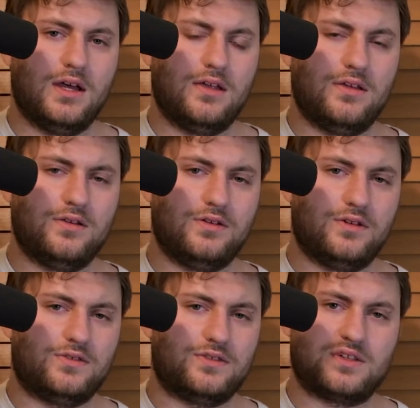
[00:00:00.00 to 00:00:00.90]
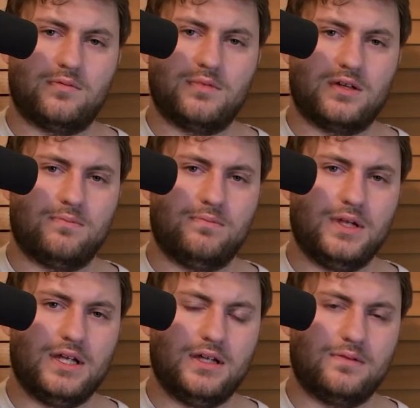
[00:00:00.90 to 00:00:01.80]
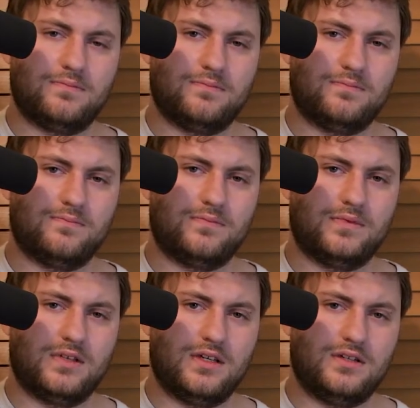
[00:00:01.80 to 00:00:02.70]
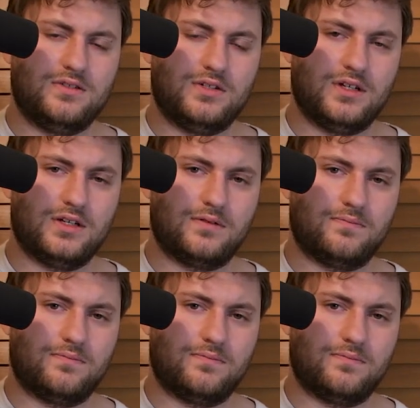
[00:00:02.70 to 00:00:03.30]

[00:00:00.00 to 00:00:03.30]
And then it's just going to be B and G.